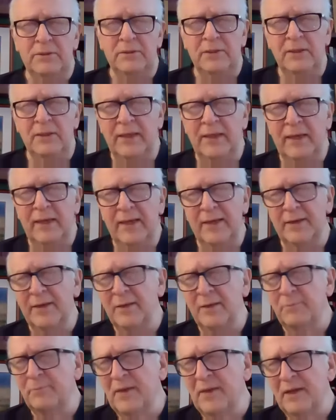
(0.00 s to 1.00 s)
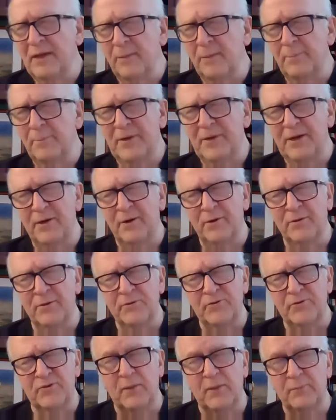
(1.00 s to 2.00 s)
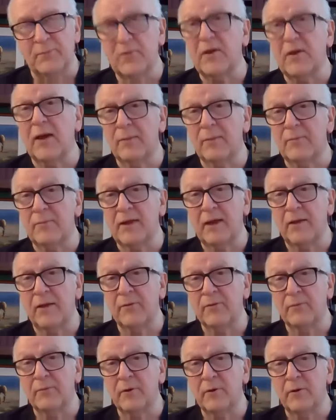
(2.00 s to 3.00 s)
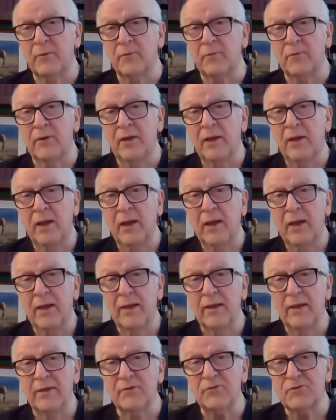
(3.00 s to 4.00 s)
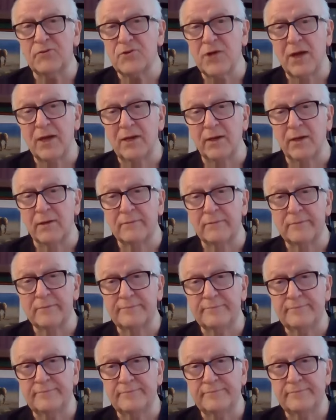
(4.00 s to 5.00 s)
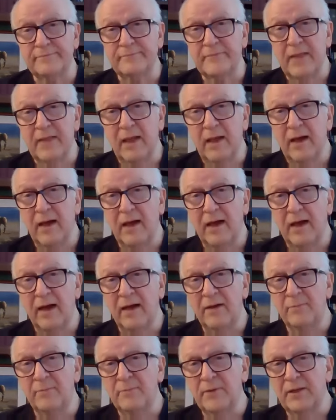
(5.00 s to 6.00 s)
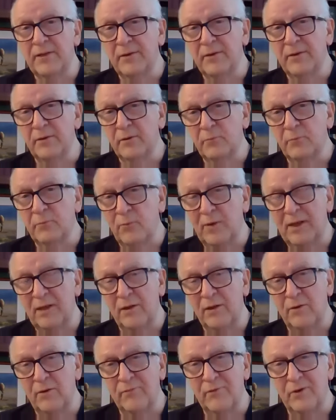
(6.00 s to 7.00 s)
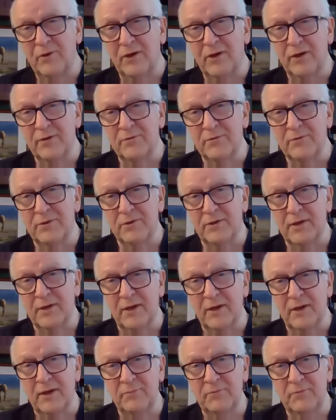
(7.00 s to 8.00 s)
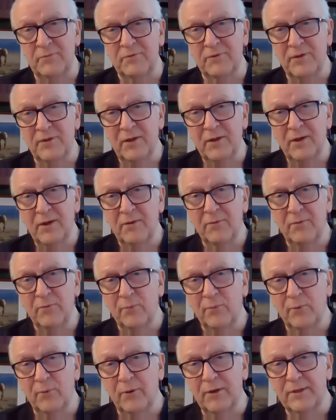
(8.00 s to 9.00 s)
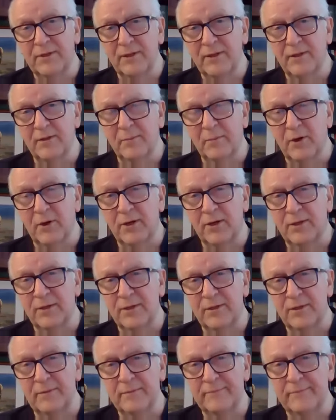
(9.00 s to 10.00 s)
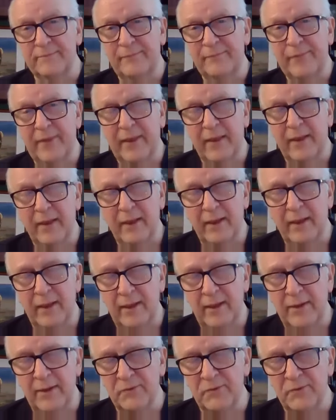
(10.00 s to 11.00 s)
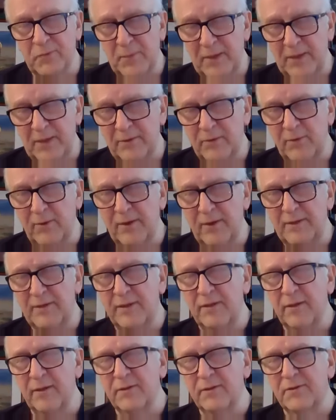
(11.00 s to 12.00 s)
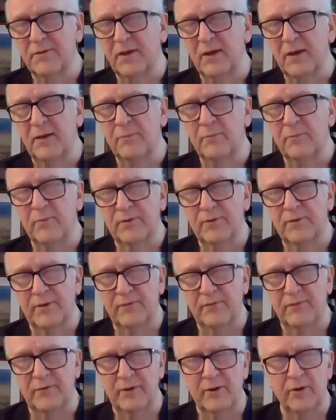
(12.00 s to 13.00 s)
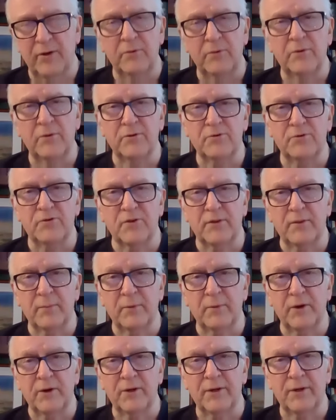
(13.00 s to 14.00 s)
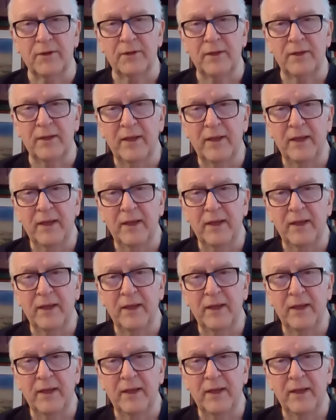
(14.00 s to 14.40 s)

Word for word: and it may appear sometime down the road, is China. I've been there well over a hundred times, worked in the market, and spent a great deal of time with different owners in the market.